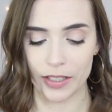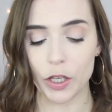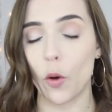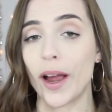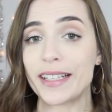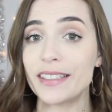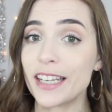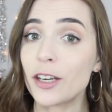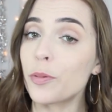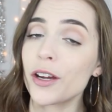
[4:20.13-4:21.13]
So I
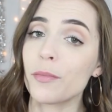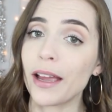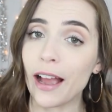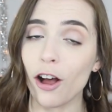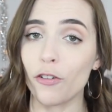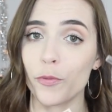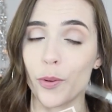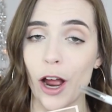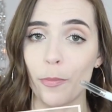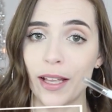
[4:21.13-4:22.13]
did bring my e.l.f.
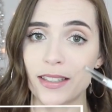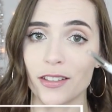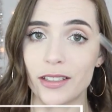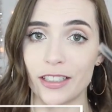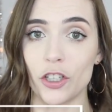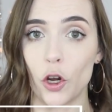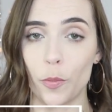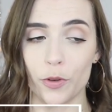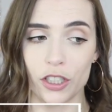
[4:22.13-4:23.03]
brow pencil and taupe,